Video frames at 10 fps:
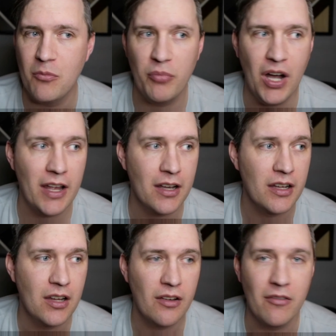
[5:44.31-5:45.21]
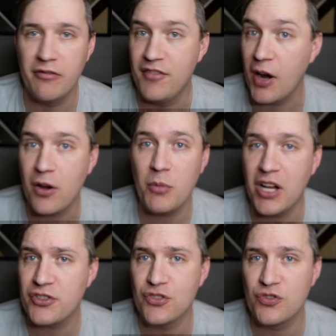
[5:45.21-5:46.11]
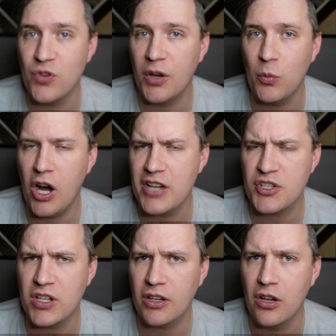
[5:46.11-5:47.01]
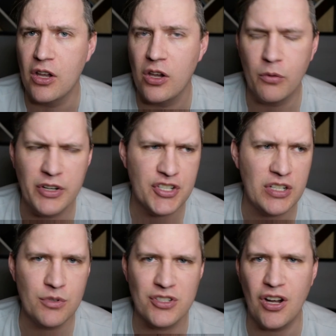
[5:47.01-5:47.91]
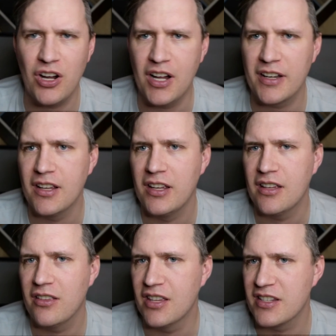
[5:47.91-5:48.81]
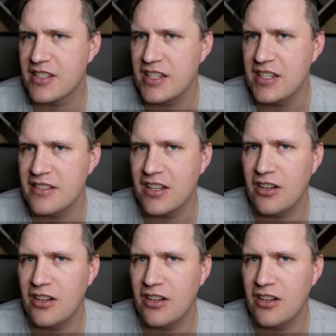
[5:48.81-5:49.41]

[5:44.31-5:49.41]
but very much enjoyed watching when she was on the season.